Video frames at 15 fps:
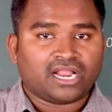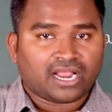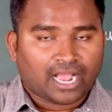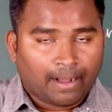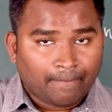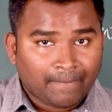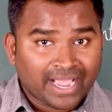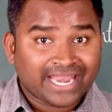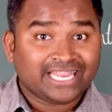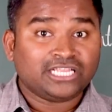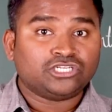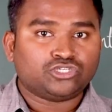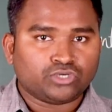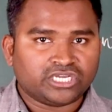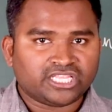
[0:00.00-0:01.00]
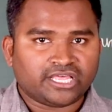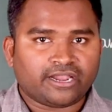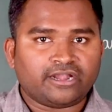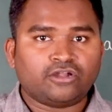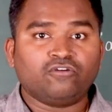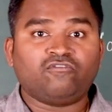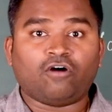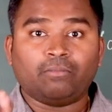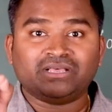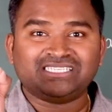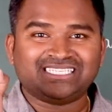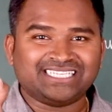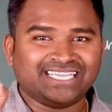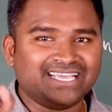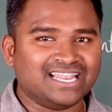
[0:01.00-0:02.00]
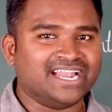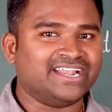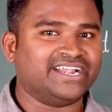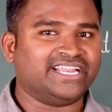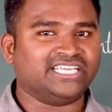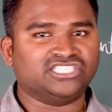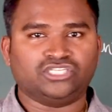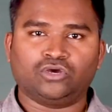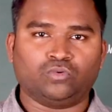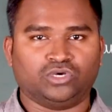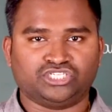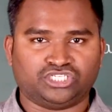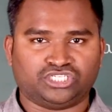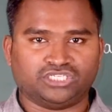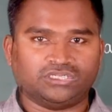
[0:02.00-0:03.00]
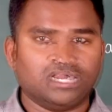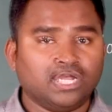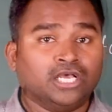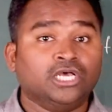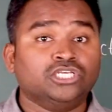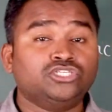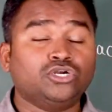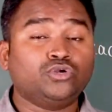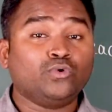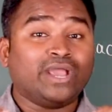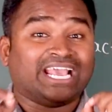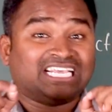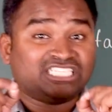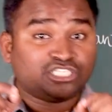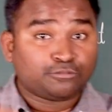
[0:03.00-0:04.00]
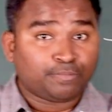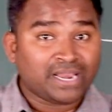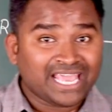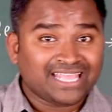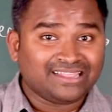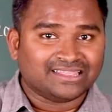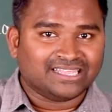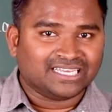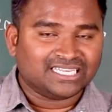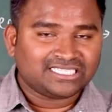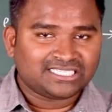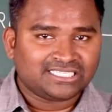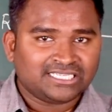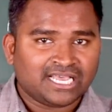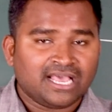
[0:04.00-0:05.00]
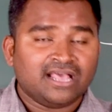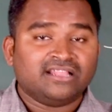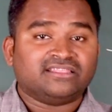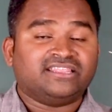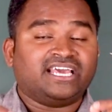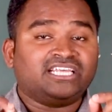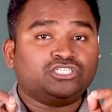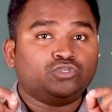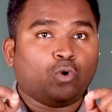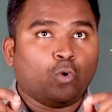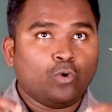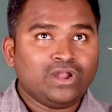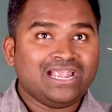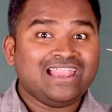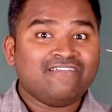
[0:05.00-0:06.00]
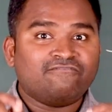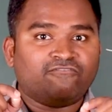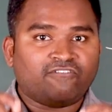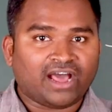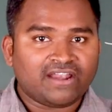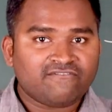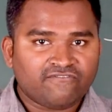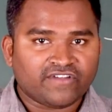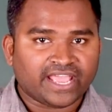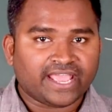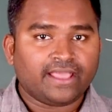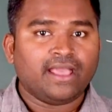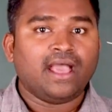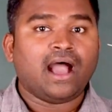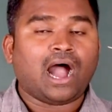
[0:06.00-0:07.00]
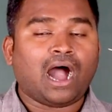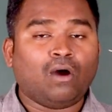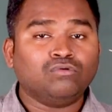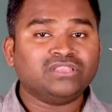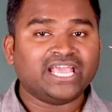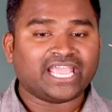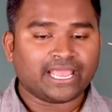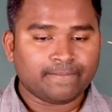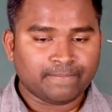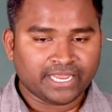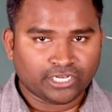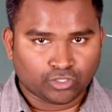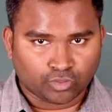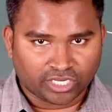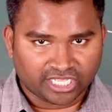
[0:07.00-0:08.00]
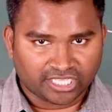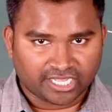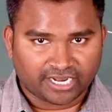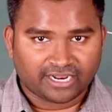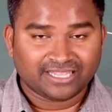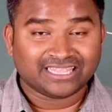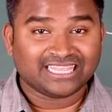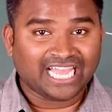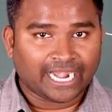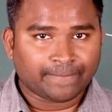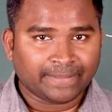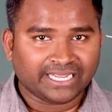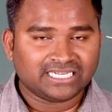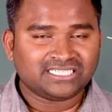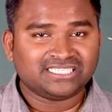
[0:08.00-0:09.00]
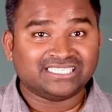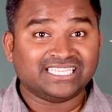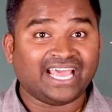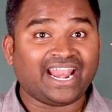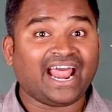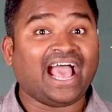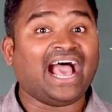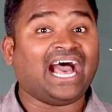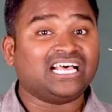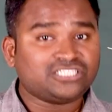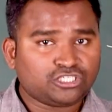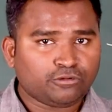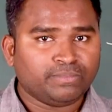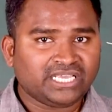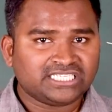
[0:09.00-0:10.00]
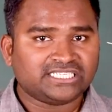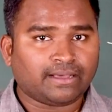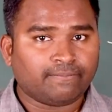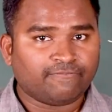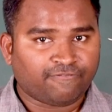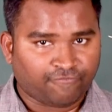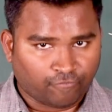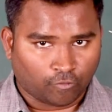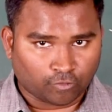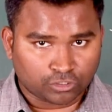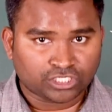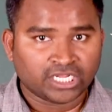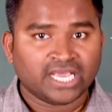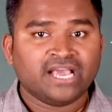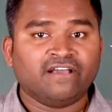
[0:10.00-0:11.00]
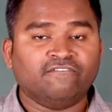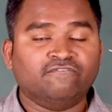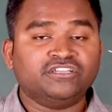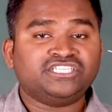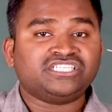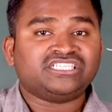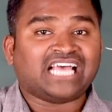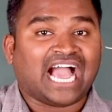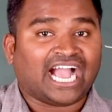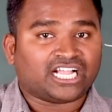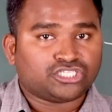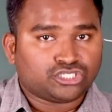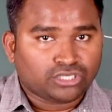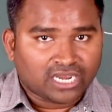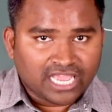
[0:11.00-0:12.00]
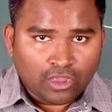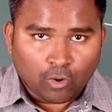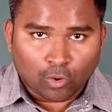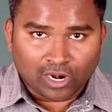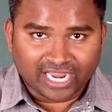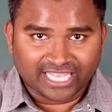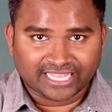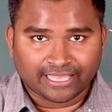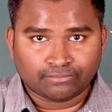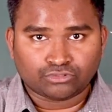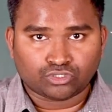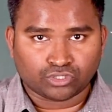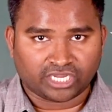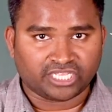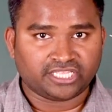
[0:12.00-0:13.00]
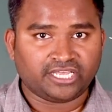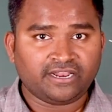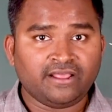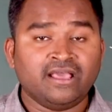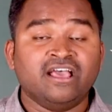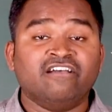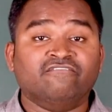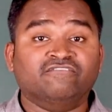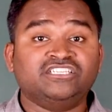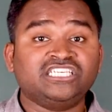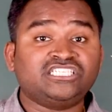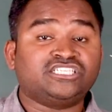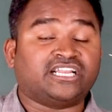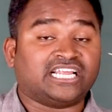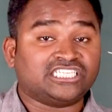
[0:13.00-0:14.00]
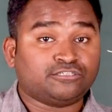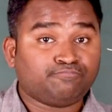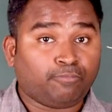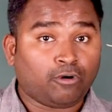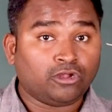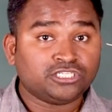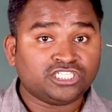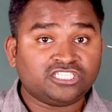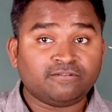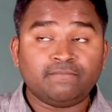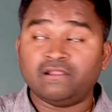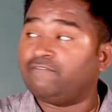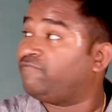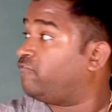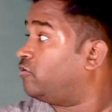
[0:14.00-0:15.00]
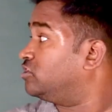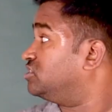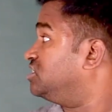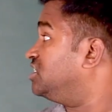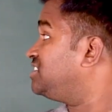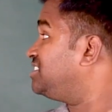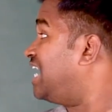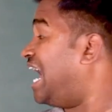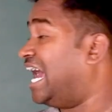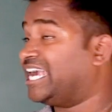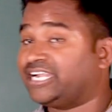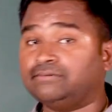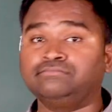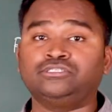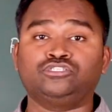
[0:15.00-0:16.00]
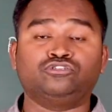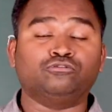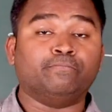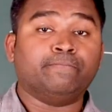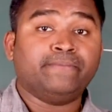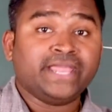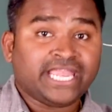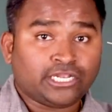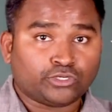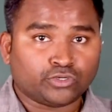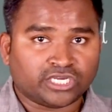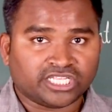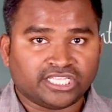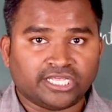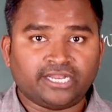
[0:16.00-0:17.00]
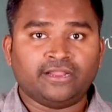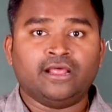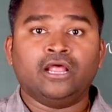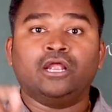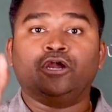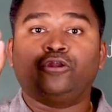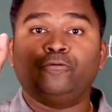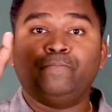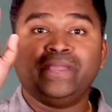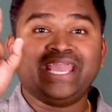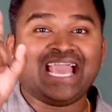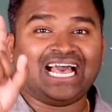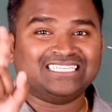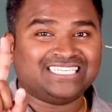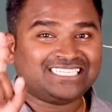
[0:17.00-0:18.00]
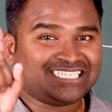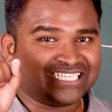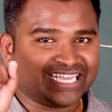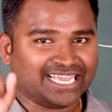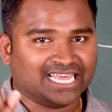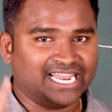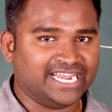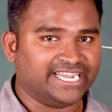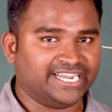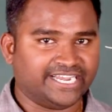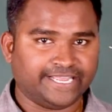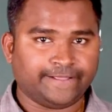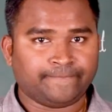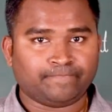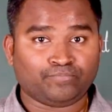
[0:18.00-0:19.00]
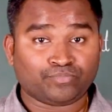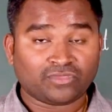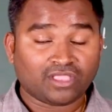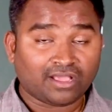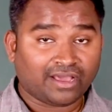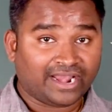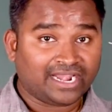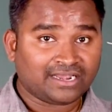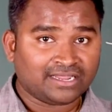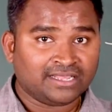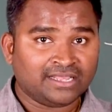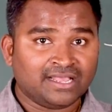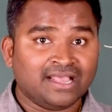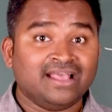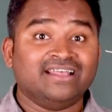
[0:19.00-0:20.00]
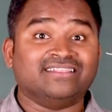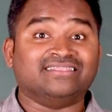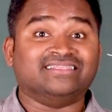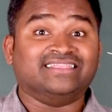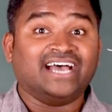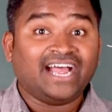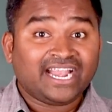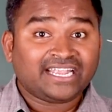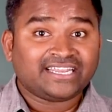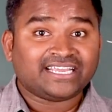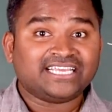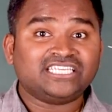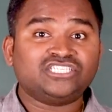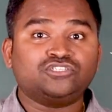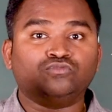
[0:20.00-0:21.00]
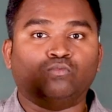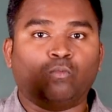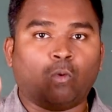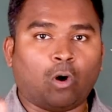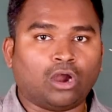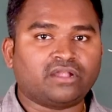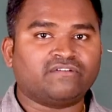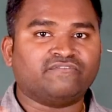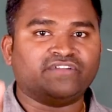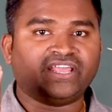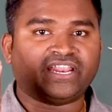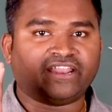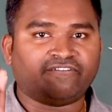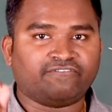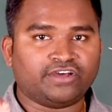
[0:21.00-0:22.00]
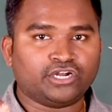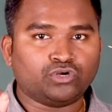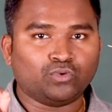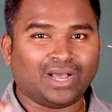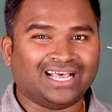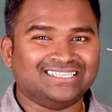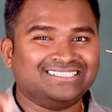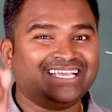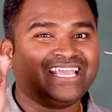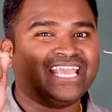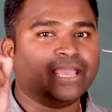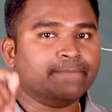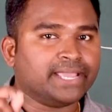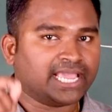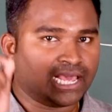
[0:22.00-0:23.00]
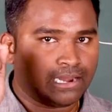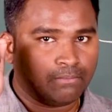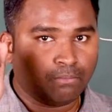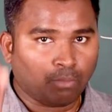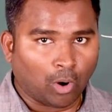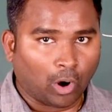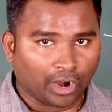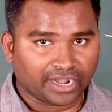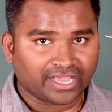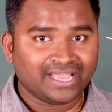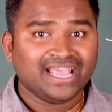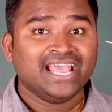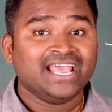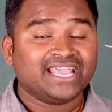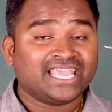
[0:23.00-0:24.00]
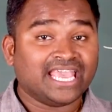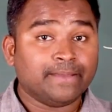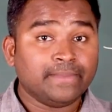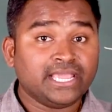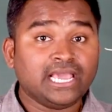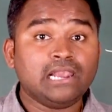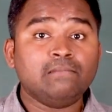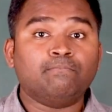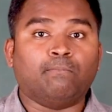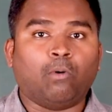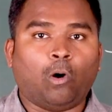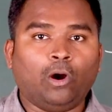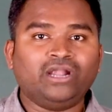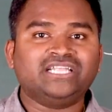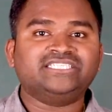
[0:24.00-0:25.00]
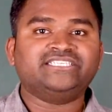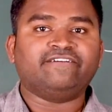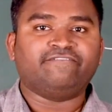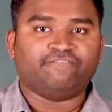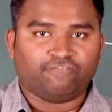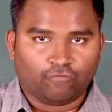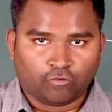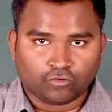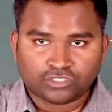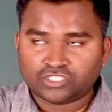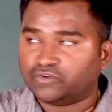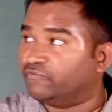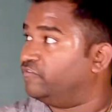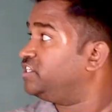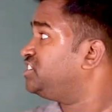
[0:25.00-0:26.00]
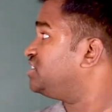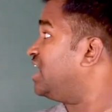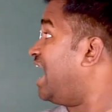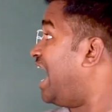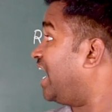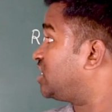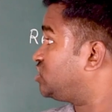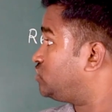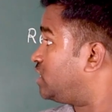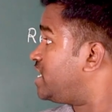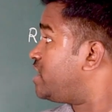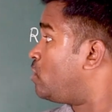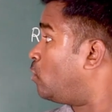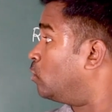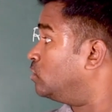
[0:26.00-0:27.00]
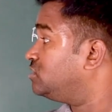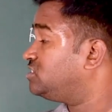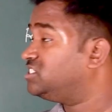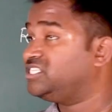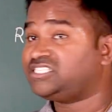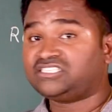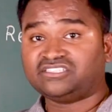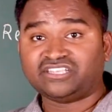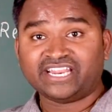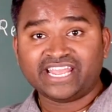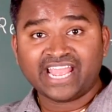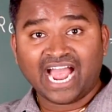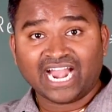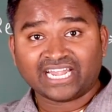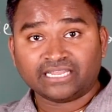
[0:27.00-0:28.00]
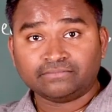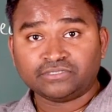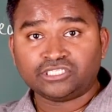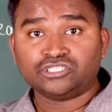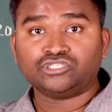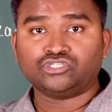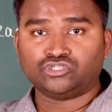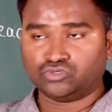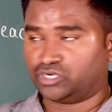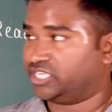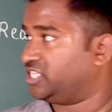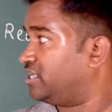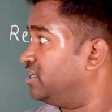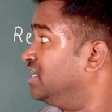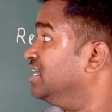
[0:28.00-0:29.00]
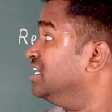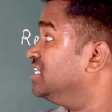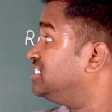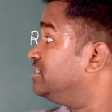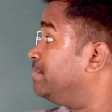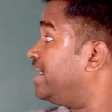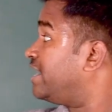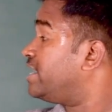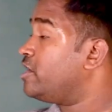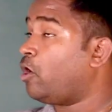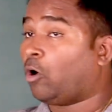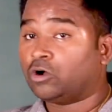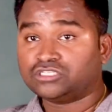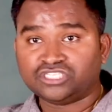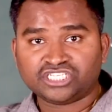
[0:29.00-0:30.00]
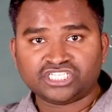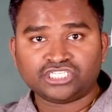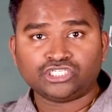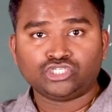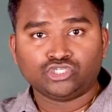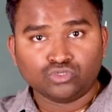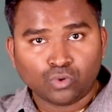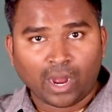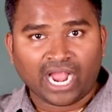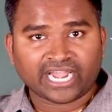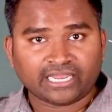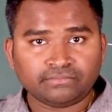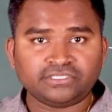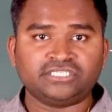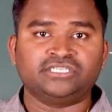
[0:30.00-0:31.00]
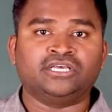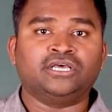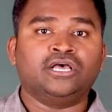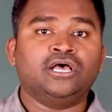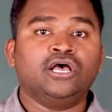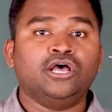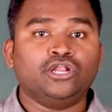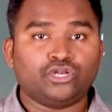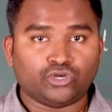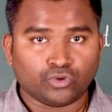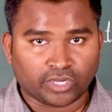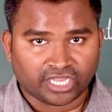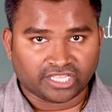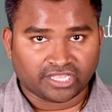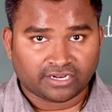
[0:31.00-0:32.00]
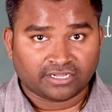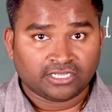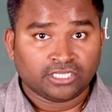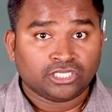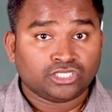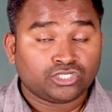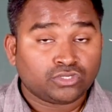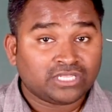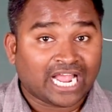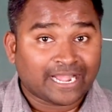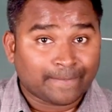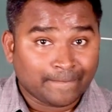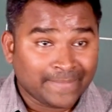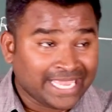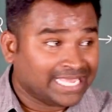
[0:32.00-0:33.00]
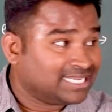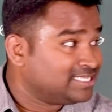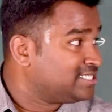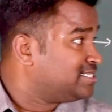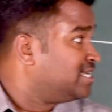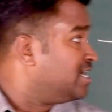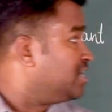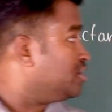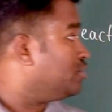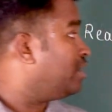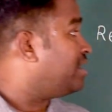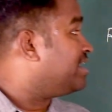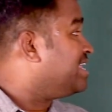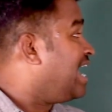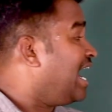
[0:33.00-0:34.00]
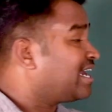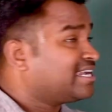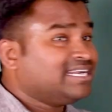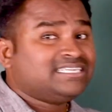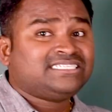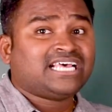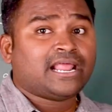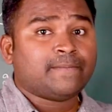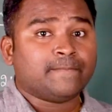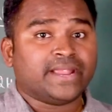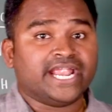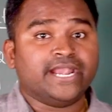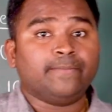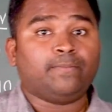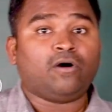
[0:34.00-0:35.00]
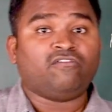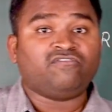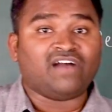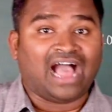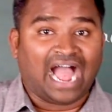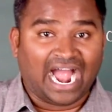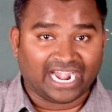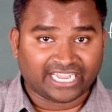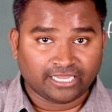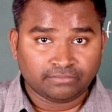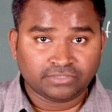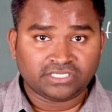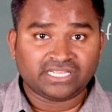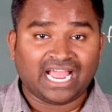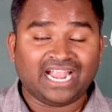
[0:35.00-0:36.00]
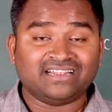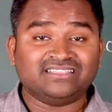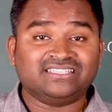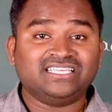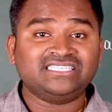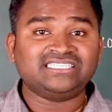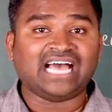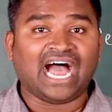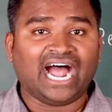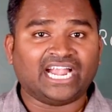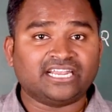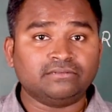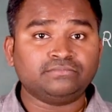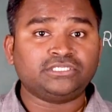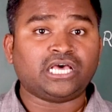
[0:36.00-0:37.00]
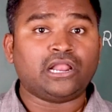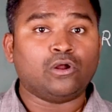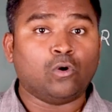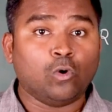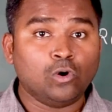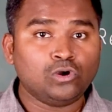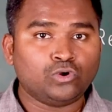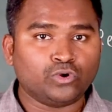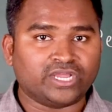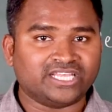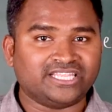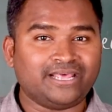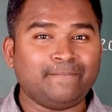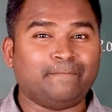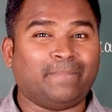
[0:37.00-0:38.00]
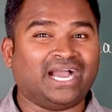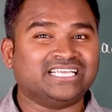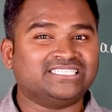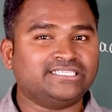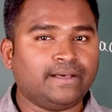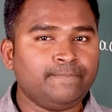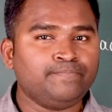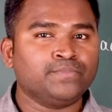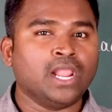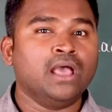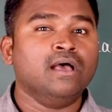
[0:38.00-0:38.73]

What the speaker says: combining together to form a single entity is the question. So to explain this, there is only one way how they can be together. That means there has to be some force which is actually holding them together, which is responsible for these atoms to be together, to be as a single entity, correct? That is what we refer to as a chemical bond. Chemical bond is a force which actually holds these three atoms together. Similarly, oxygen, two atoms together. So that means your reactants are made up of atoms and these atoms are held together by some